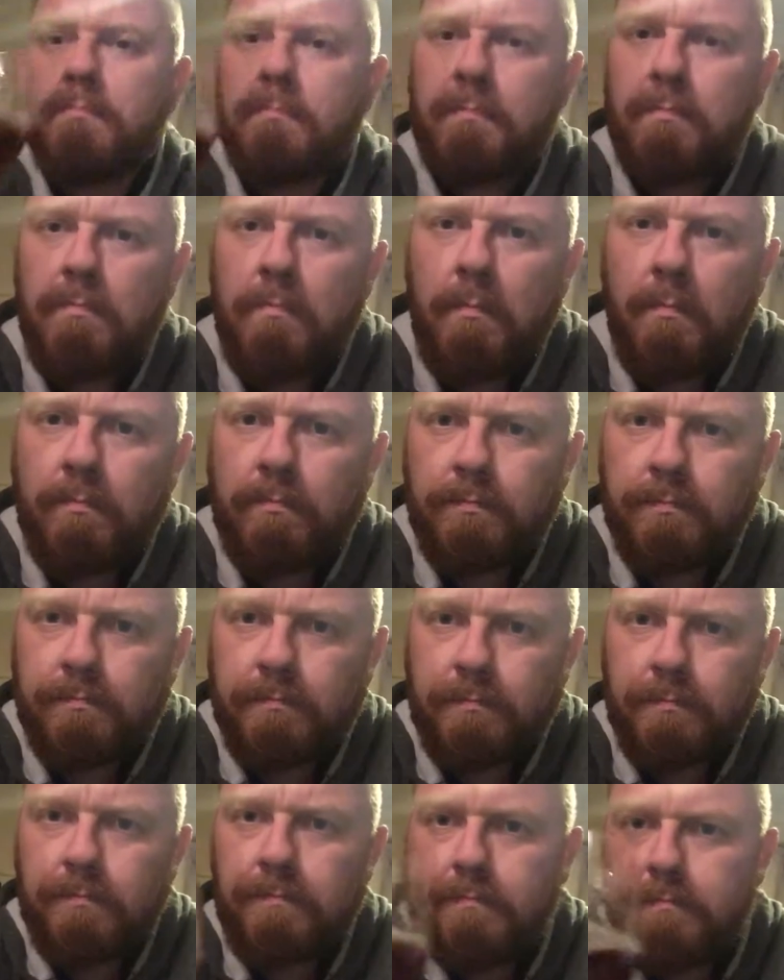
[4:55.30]

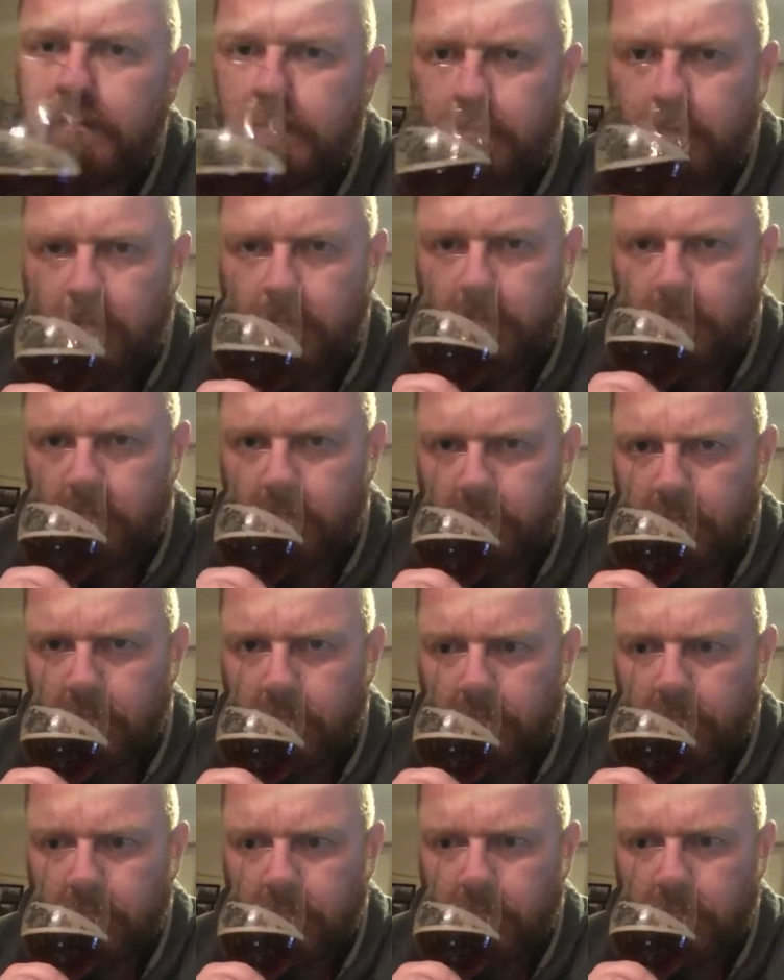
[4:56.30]

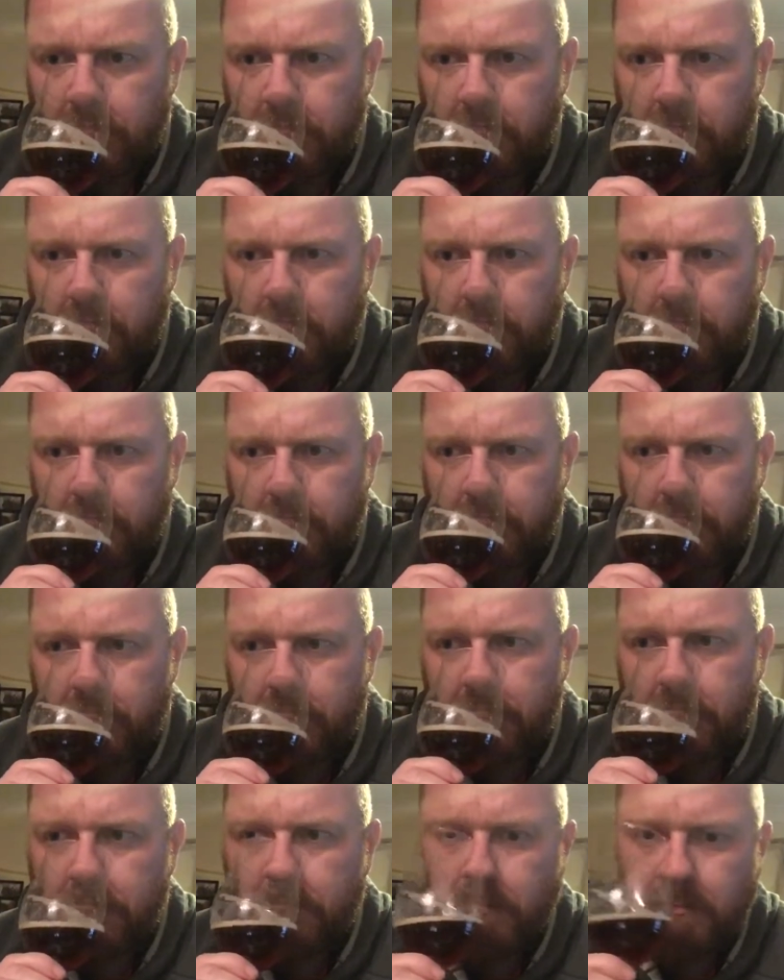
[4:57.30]

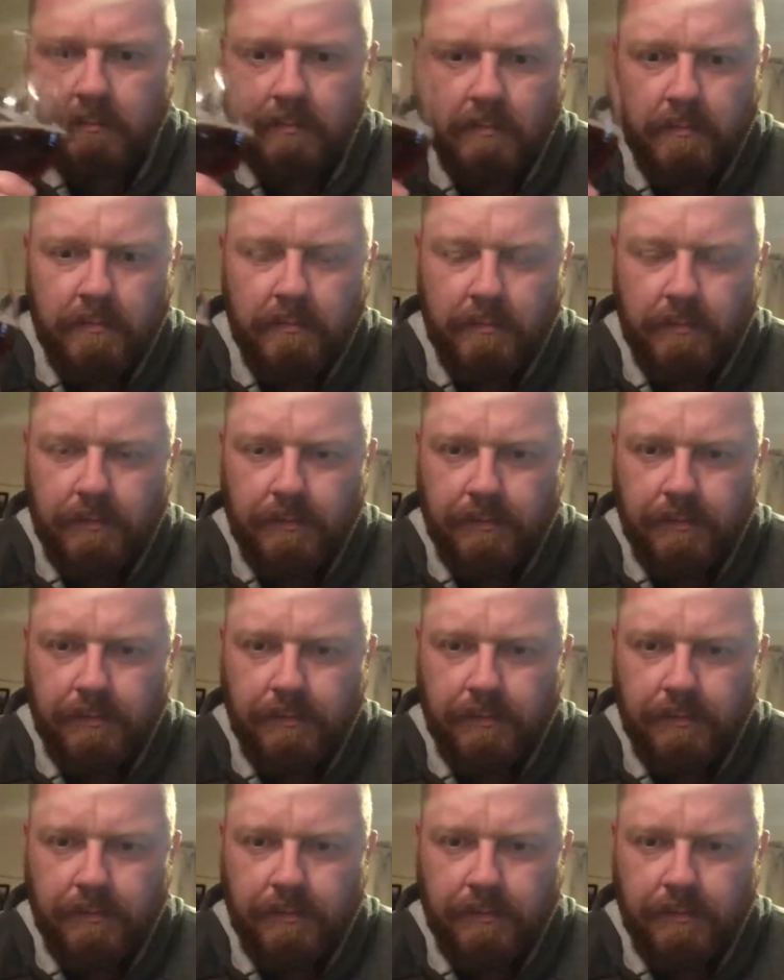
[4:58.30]
Nothing is said.